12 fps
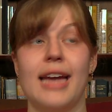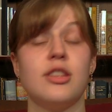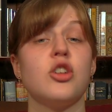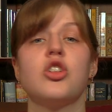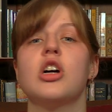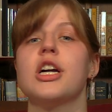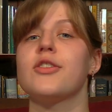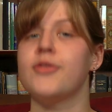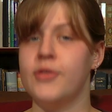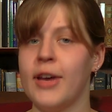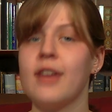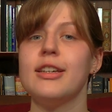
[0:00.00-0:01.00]
and their young are
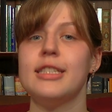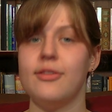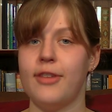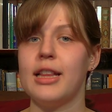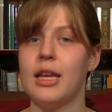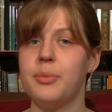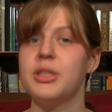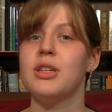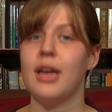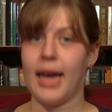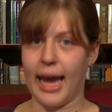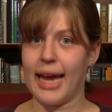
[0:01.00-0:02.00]
very developed
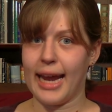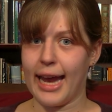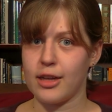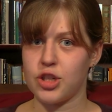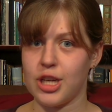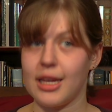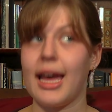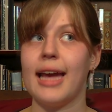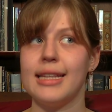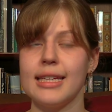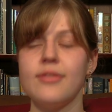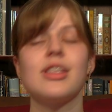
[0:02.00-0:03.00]
at hatching
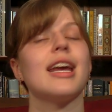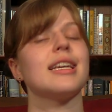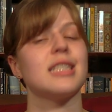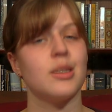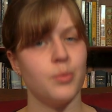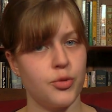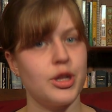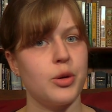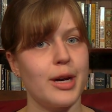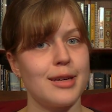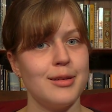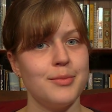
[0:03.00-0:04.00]
and leave the nest pretty
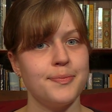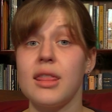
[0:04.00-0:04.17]
quick.